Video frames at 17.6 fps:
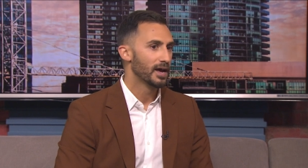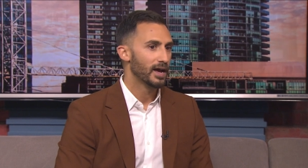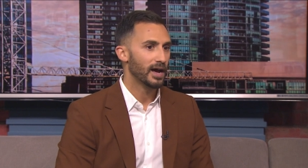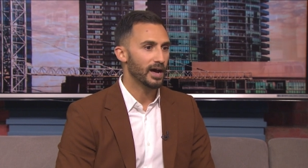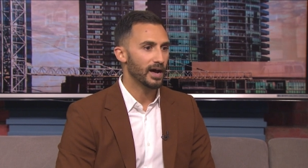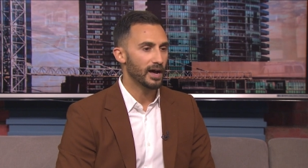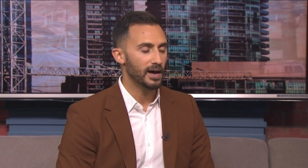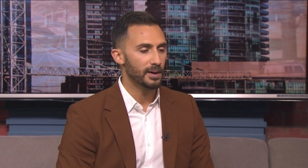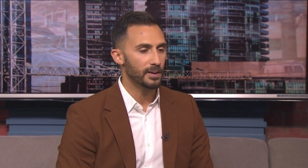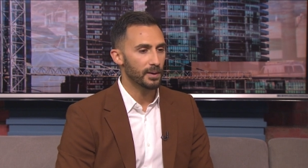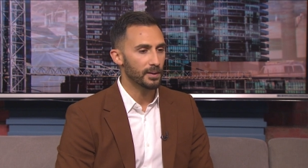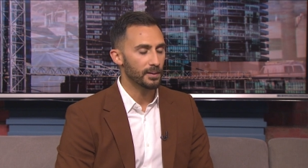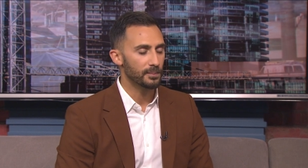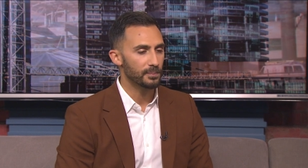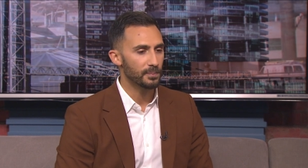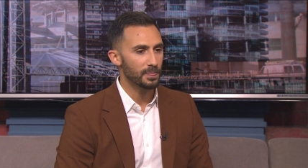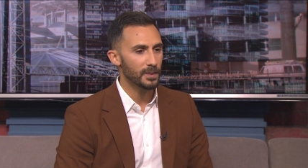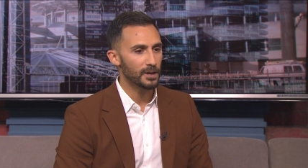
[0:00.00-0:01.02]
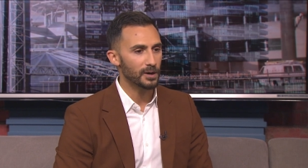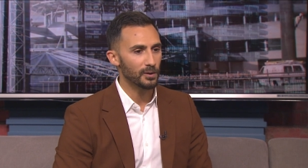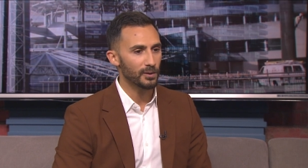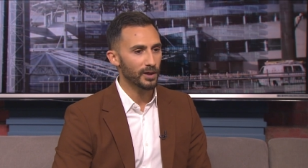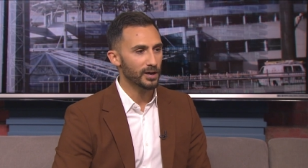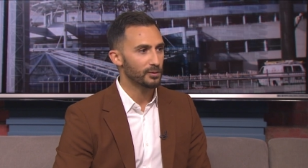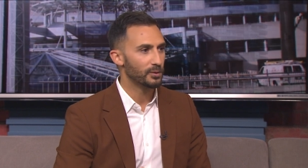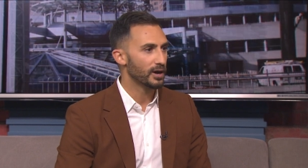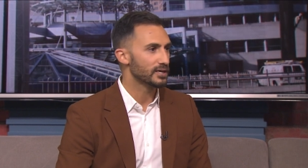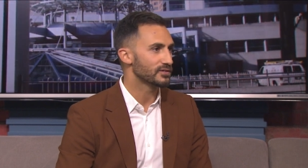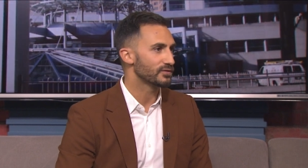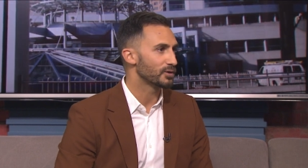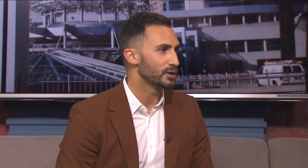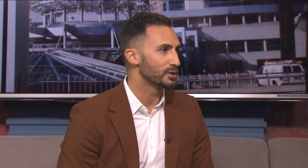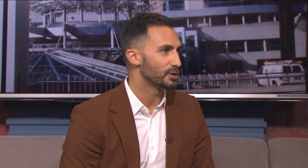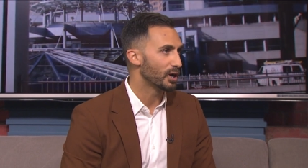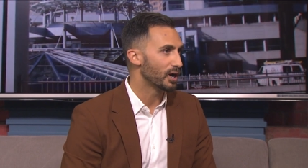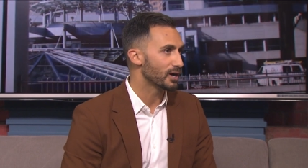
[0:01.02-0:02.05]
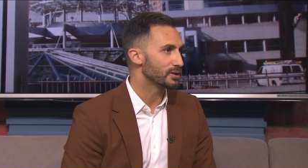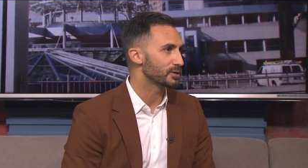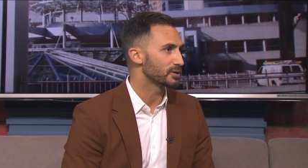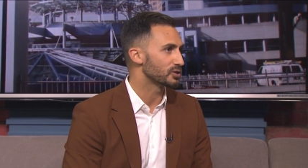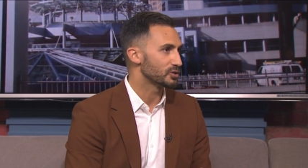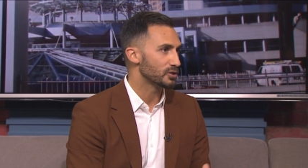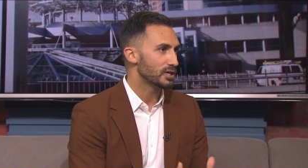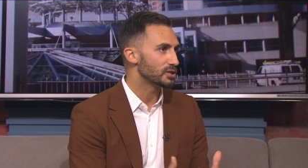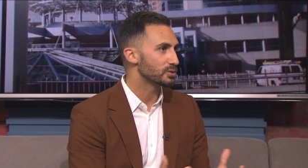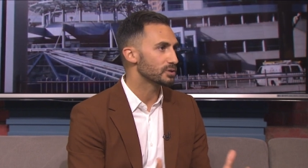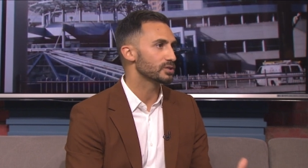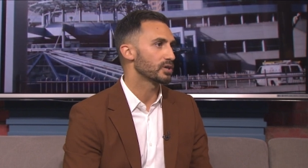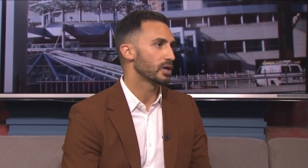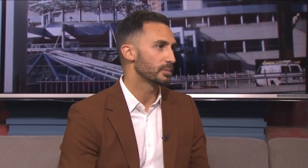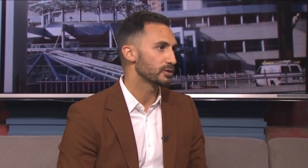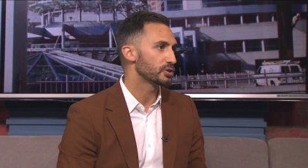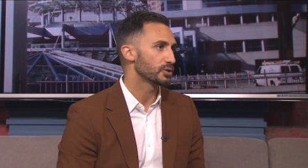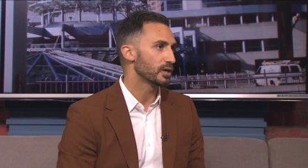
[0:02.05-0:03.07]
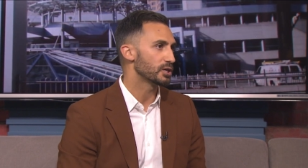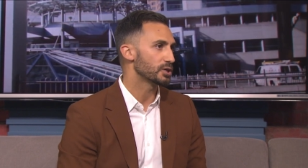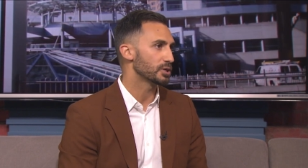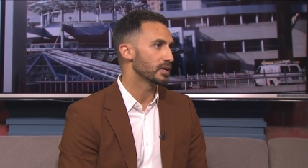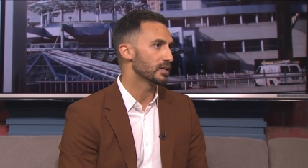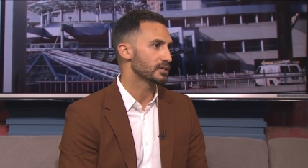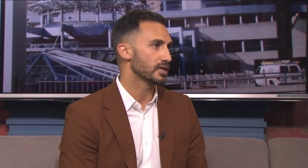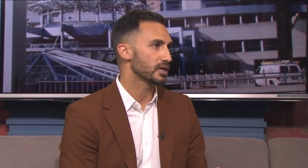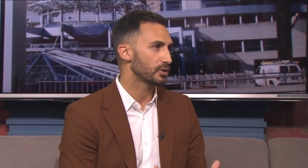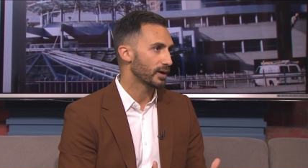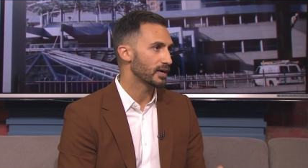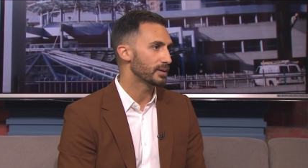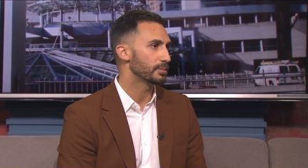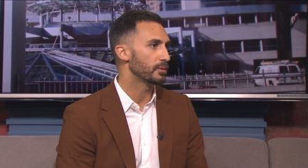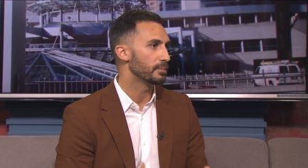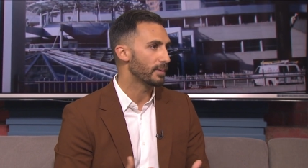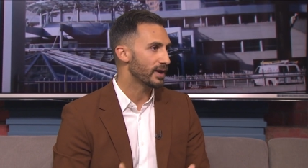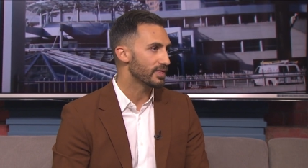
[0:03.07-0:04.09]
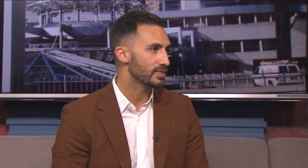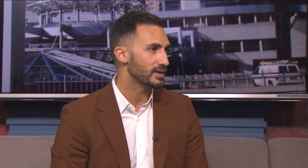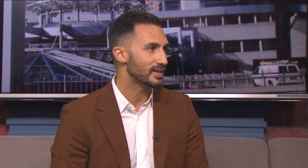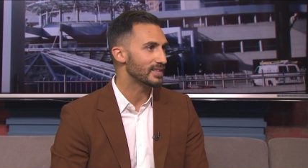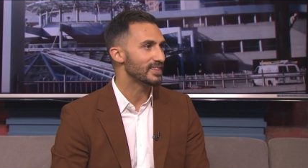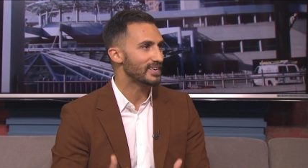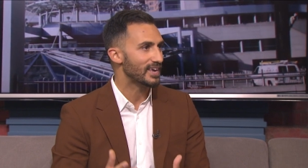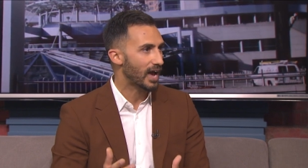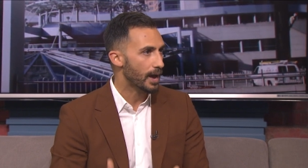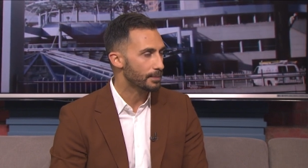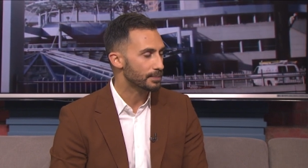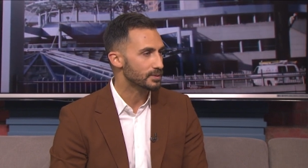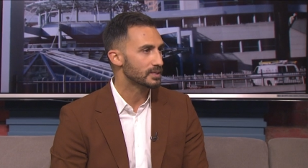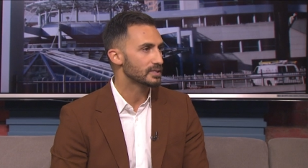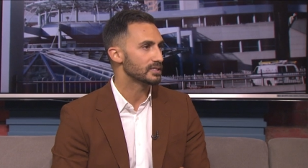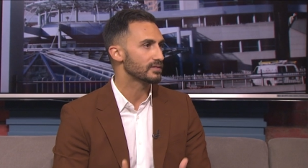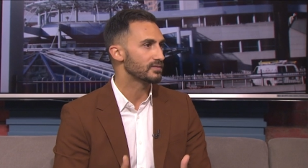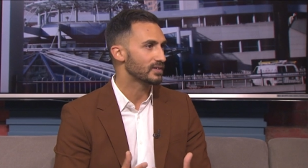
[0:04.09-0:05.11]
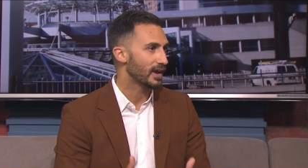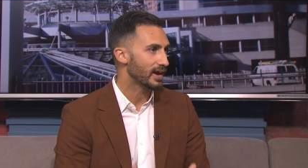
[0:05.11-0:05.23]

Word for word: uh, you know, likewise for our doctors, interest arbitration is a credible method in the absence of